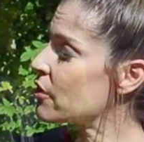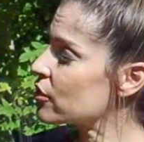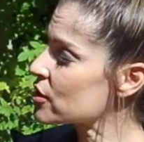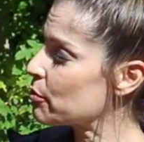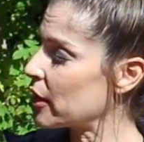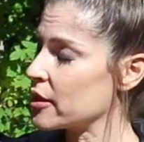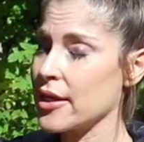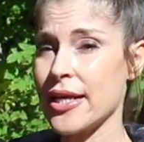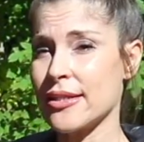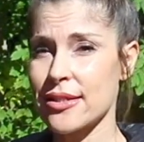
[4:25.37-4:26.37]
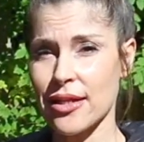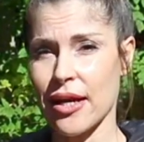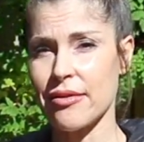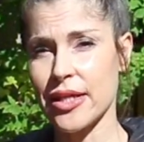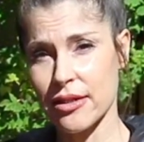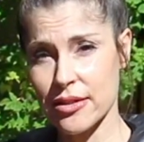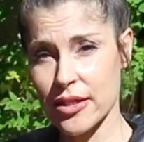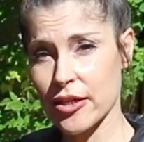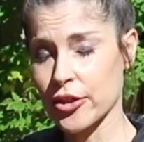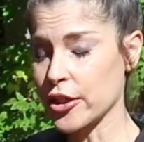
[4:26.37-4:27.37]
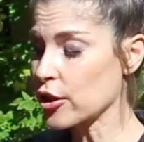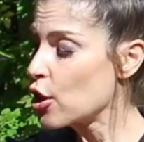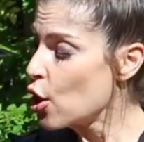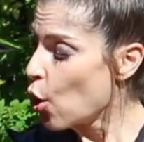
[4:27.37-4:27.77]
there's a button inside the interior.